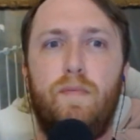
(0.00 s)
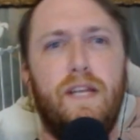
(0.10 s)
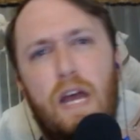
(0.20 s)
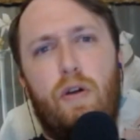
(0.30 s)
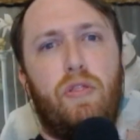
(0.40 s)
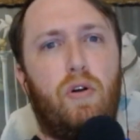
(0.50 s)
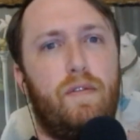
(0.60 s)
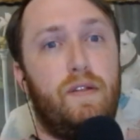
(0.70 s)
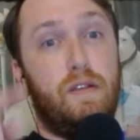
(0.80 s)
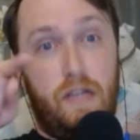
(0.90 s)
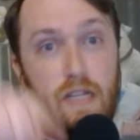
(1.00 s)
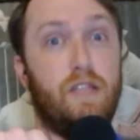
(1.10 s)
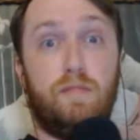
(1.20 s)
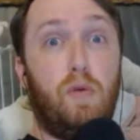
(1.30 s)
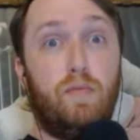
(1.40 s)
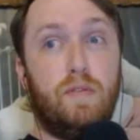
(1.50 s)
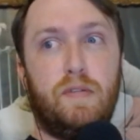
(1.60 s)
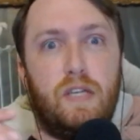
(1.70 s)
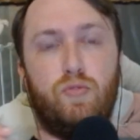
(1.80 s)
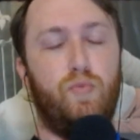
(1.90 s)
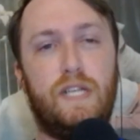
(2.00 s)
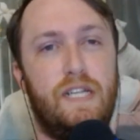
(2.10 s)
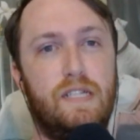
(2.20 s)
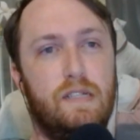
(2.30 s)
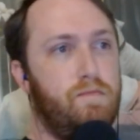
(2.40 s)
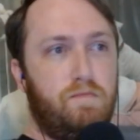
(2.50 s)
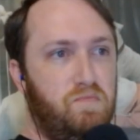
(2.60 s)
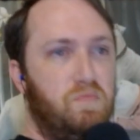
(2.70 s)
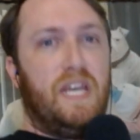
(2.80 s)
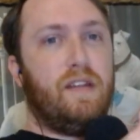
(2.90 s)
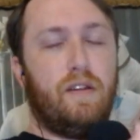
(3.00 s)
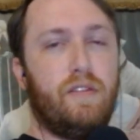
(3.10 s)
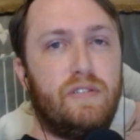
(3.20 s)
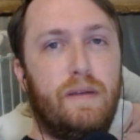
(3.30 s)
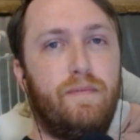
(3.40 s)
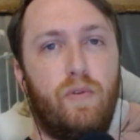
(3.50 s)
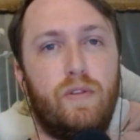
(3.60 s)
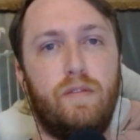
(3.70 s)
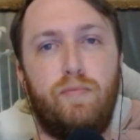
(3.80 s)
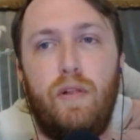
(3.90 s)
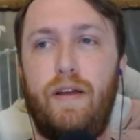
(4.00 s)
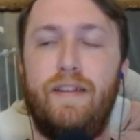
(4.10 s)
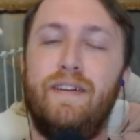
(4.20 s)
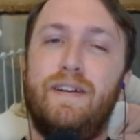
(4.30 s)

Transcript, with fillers: but now I thought of it at this moment because we need to take another step forward in the plot.